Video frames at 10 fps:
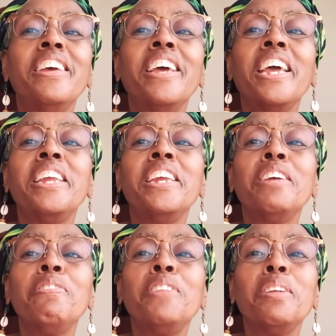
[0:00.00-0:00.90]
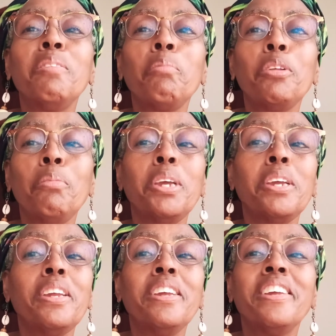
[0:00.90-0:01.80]
and gifted them to
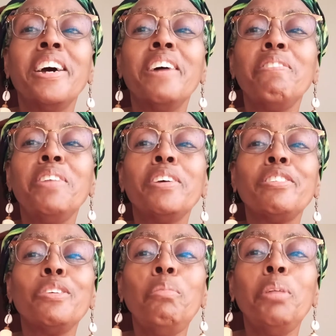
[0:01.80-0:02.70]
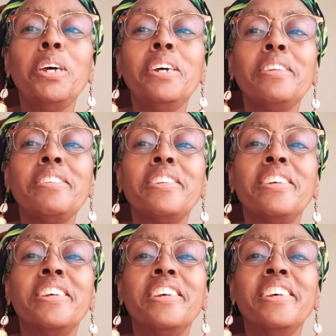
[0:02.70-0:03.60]
me. I feel so blessed.
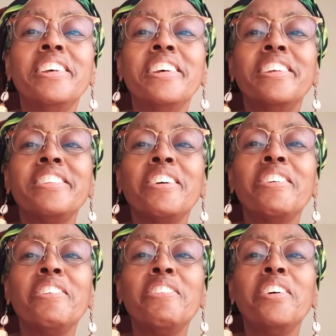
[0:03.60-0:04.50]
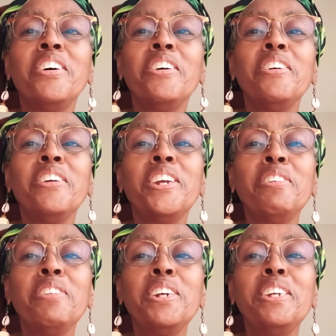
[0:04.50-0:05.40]
So her
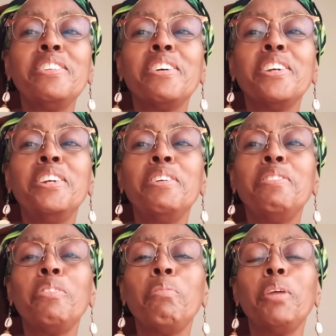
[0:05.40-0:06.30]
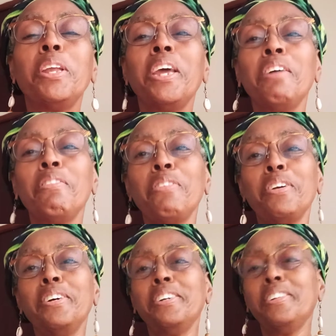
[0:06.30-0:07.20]
earrings are here with me in
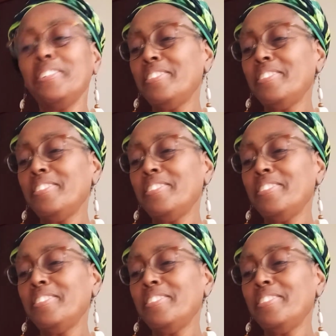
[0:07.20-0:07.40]
Africa.